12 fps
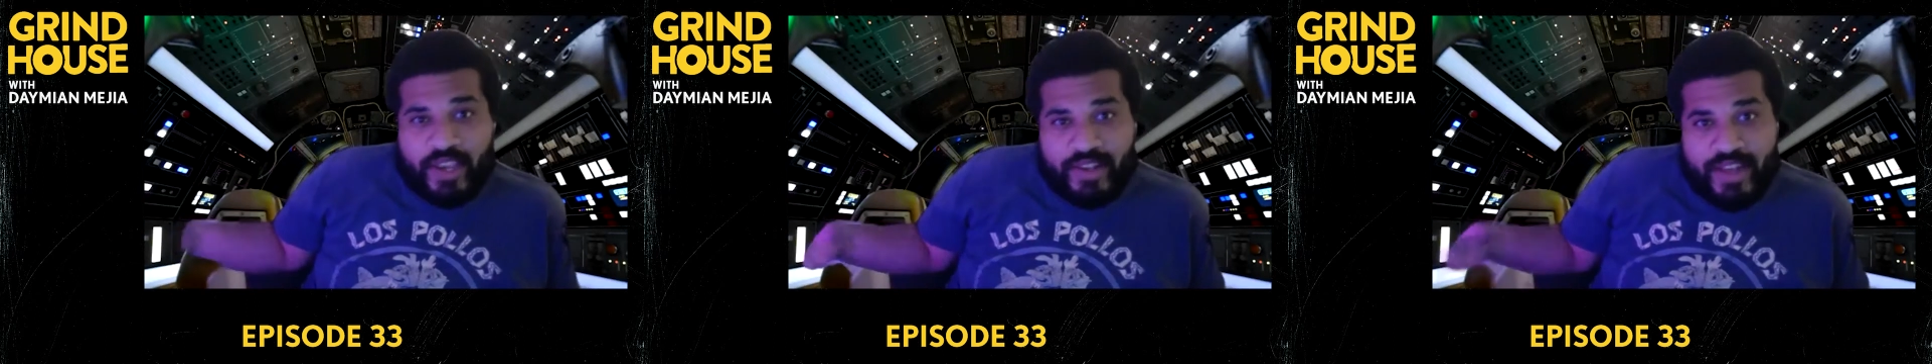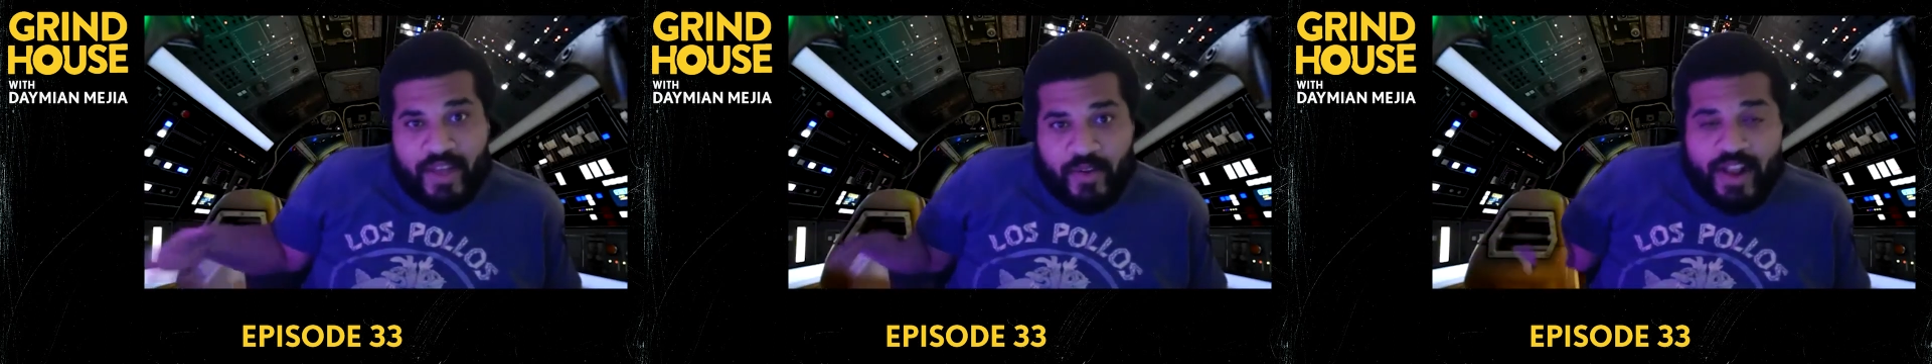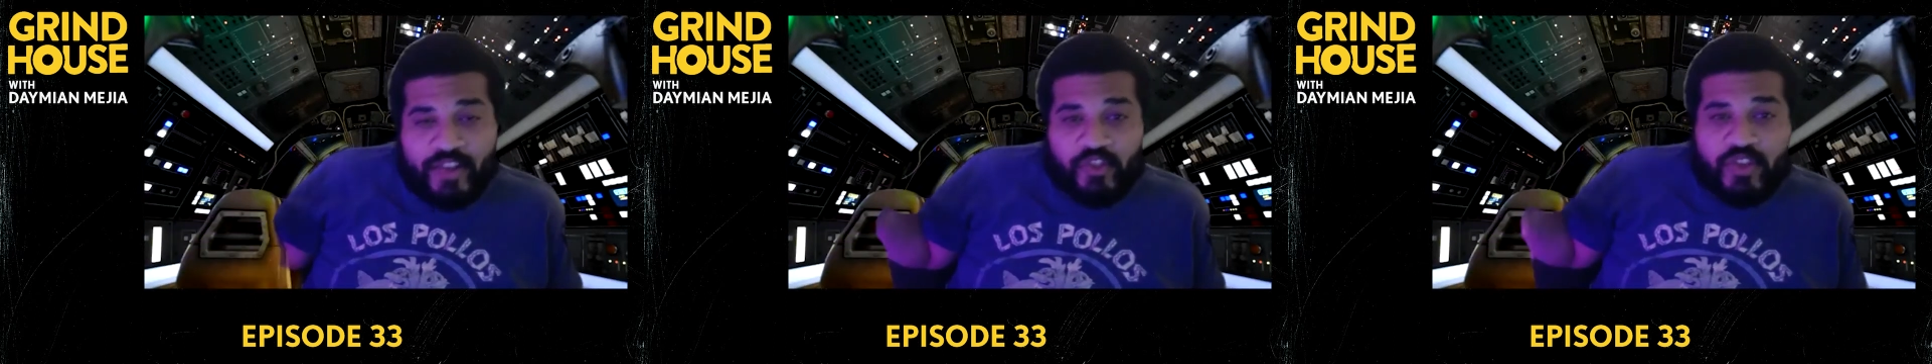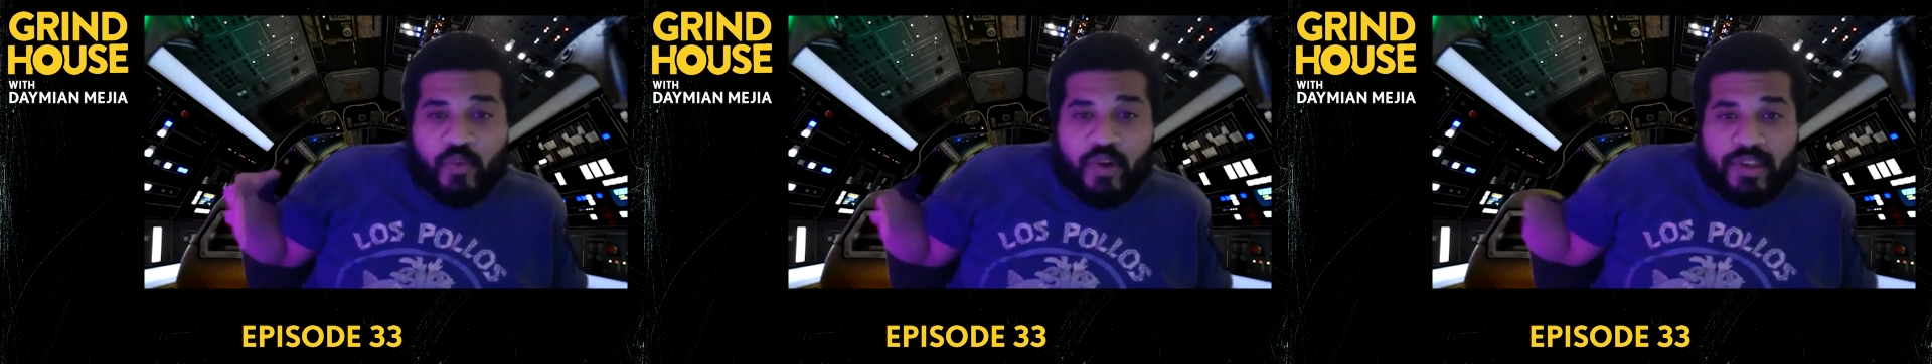and now they're
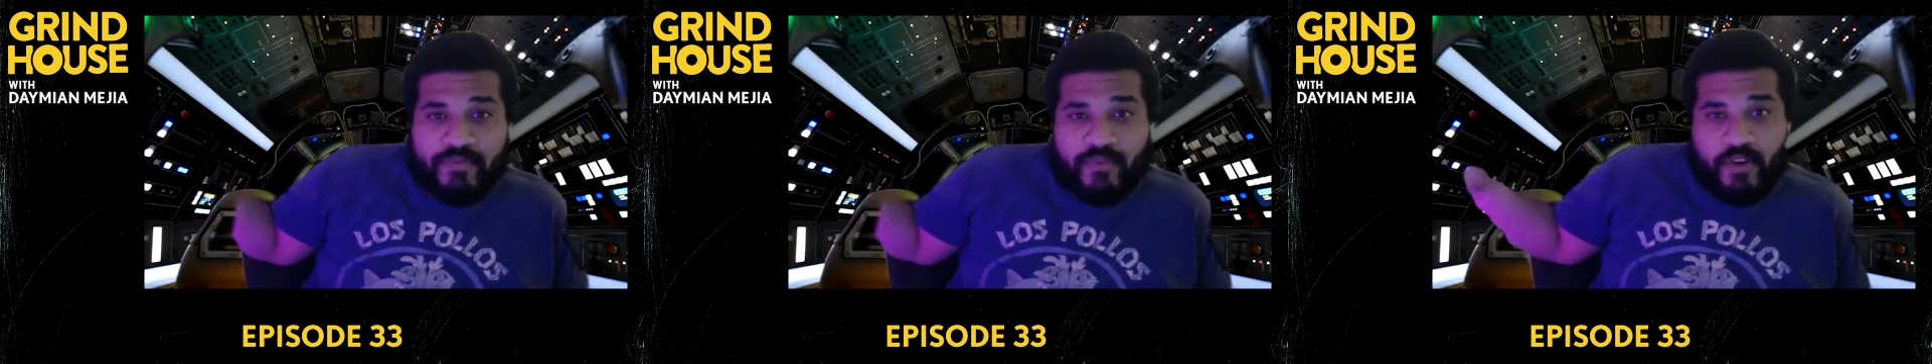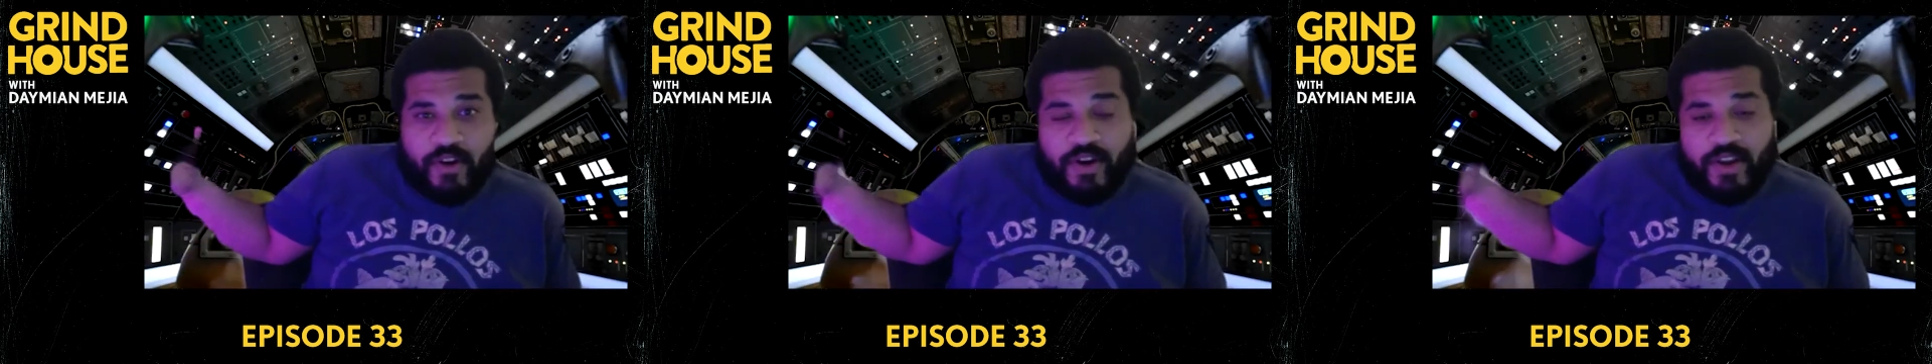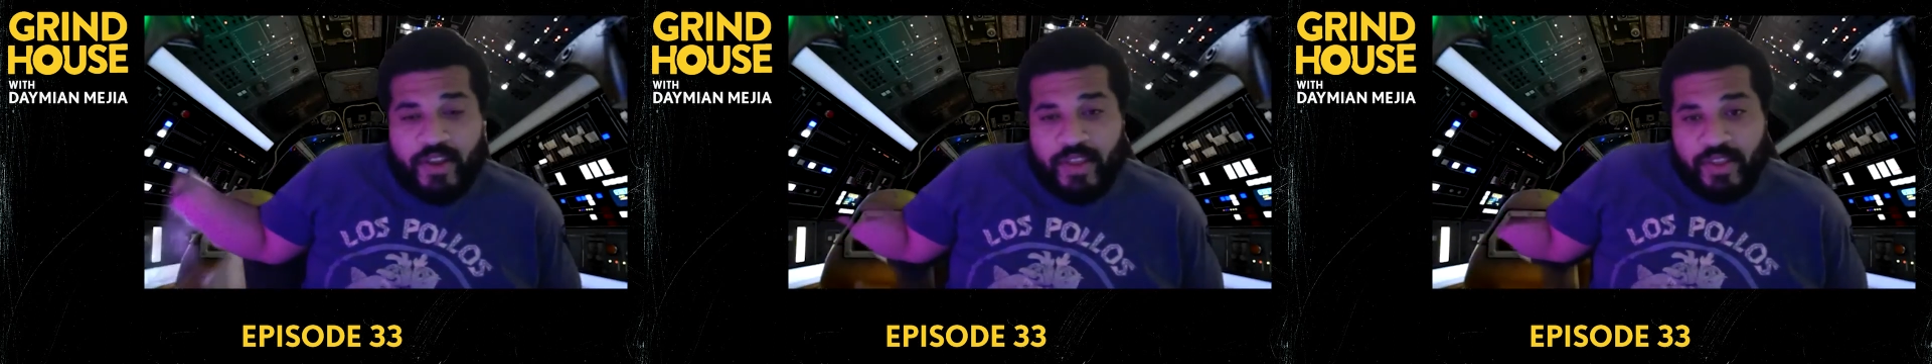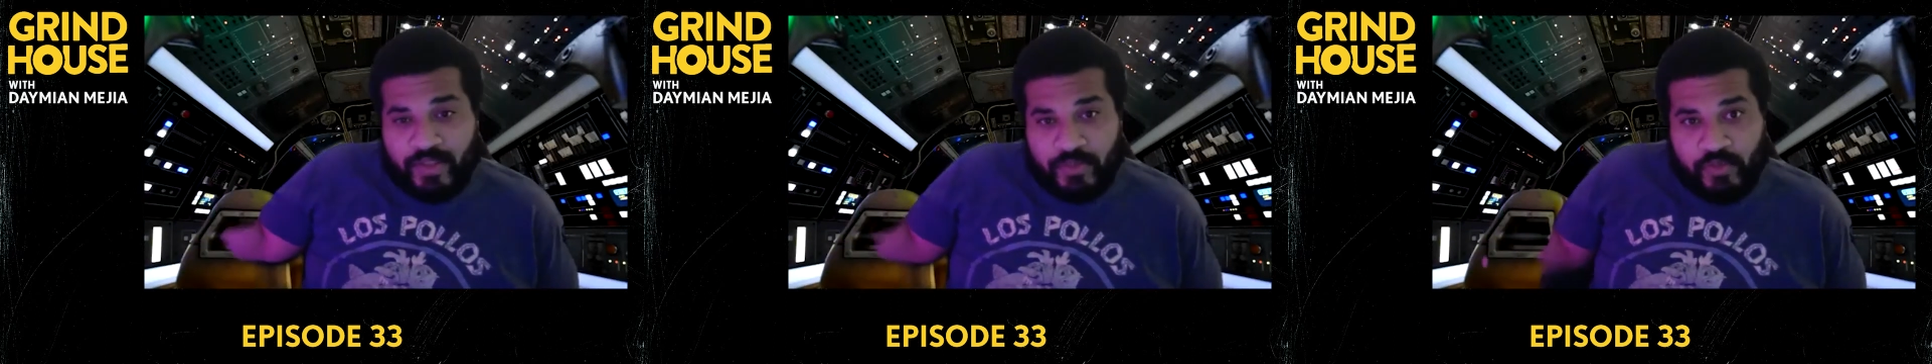actually working for
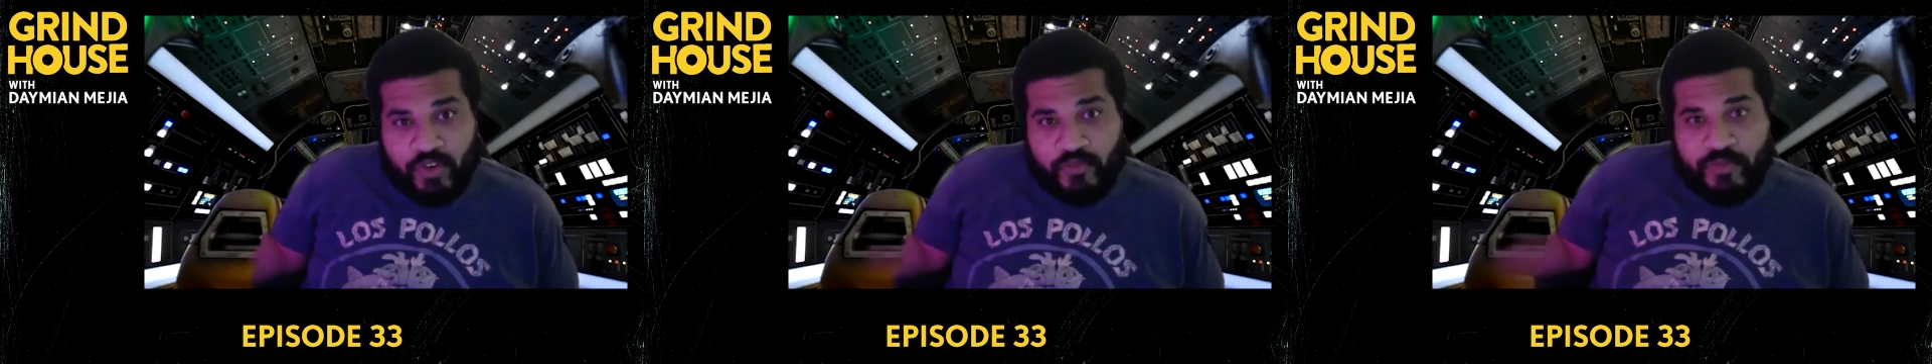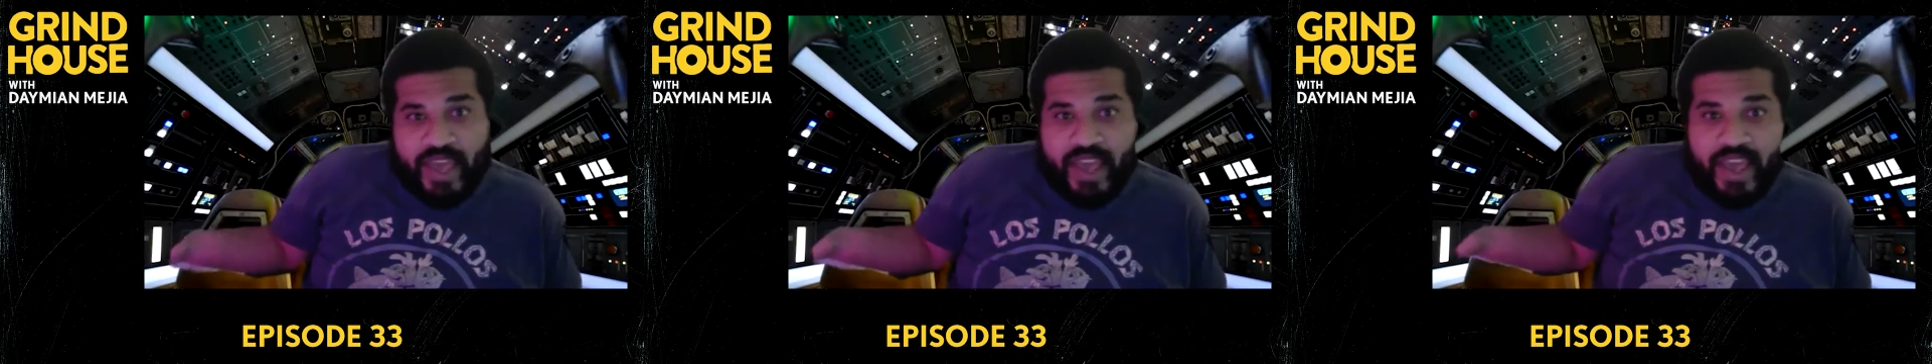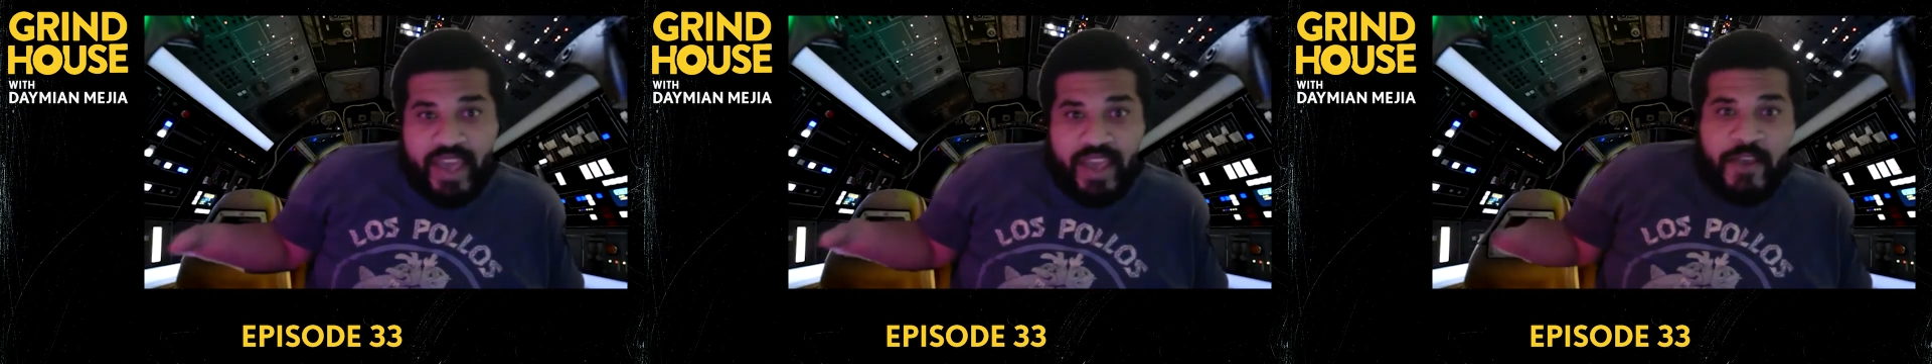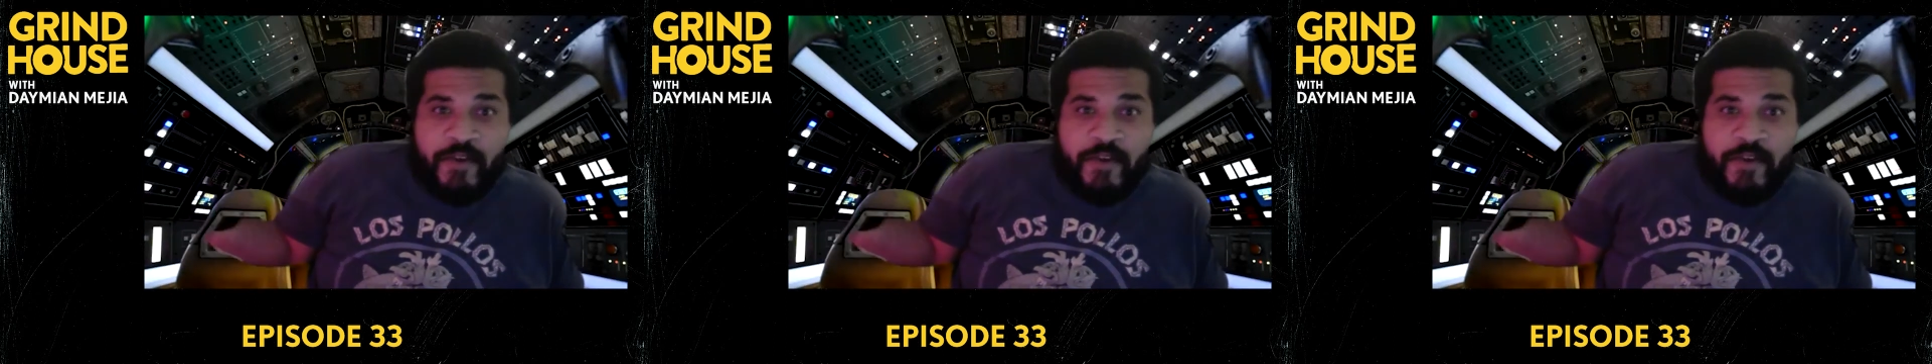some sort of pay,